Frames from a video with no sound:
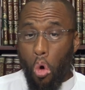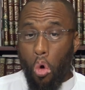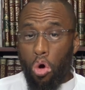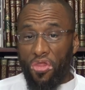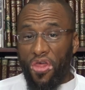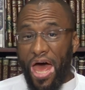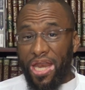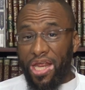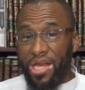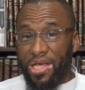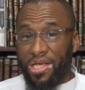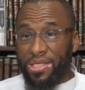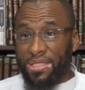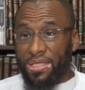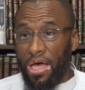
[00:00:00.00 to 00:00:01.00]
or that it
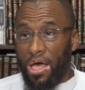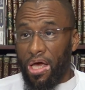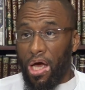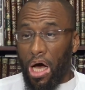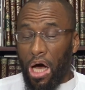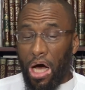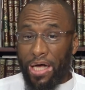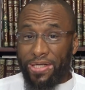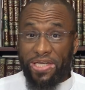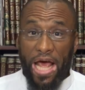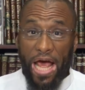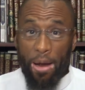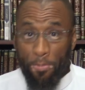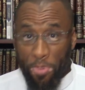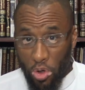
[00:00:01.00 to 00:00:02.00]
is uh,
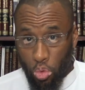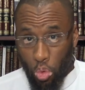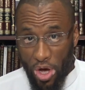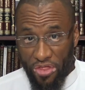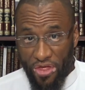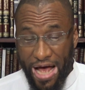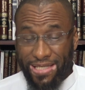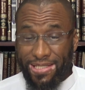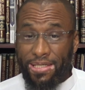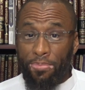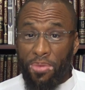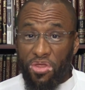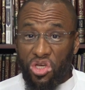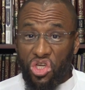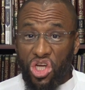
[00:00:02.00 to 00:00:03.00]
tampered with, as
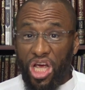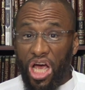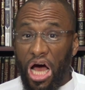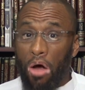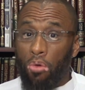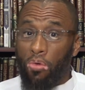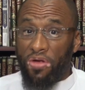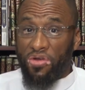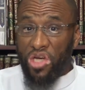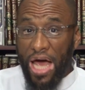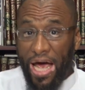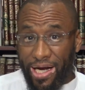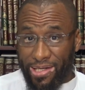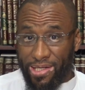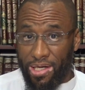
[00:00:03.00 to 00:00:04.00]
some of the Shia
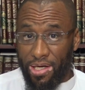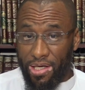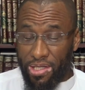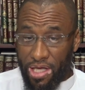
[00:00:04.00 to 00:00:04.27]
reject.